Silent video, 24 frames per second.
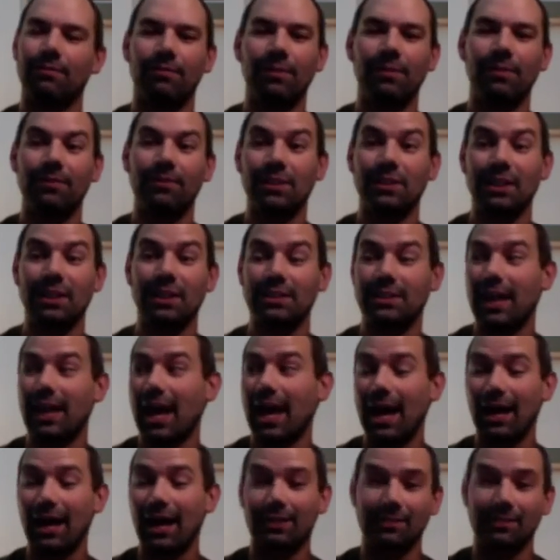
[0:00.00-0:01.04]
15
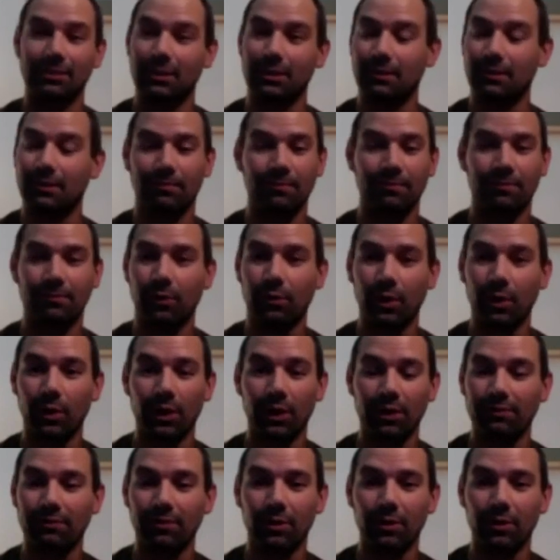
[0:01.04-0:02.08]
tags to
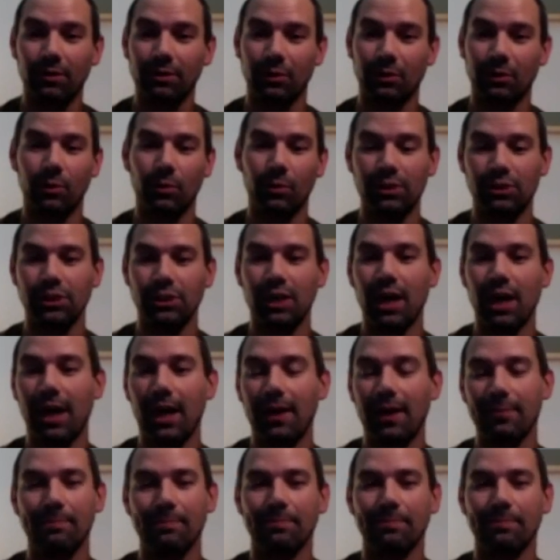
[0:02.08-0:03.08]
400 photos in one shot.